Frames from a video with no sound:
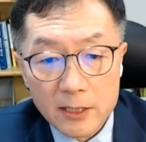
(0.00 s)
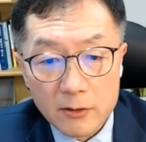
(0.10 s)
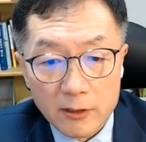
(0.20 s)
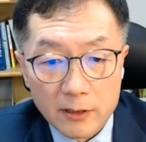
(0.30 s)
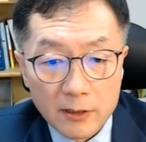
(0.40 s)

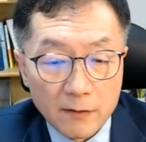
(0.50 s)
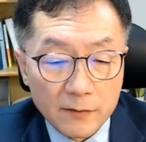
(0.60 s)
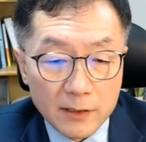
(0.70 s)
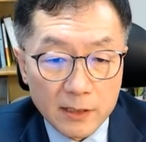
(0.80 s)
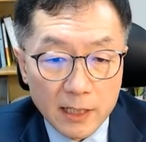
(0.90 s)
So in a
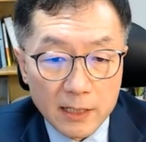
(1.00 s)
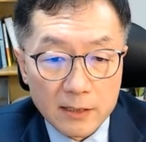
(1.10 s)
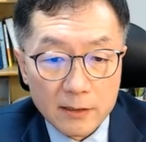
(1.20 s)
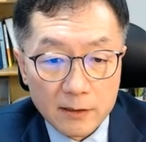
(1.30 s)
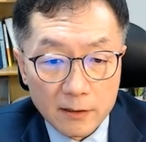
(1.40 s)
tougher state,
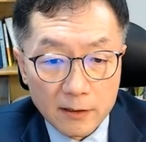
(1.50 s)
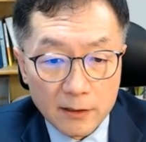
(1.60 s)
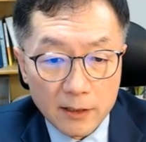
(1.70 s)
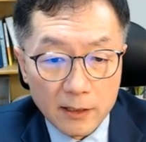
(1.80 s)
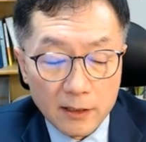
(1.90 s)
uh,
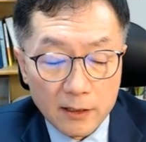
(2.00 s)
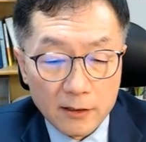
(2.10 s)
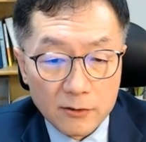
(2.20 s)
the the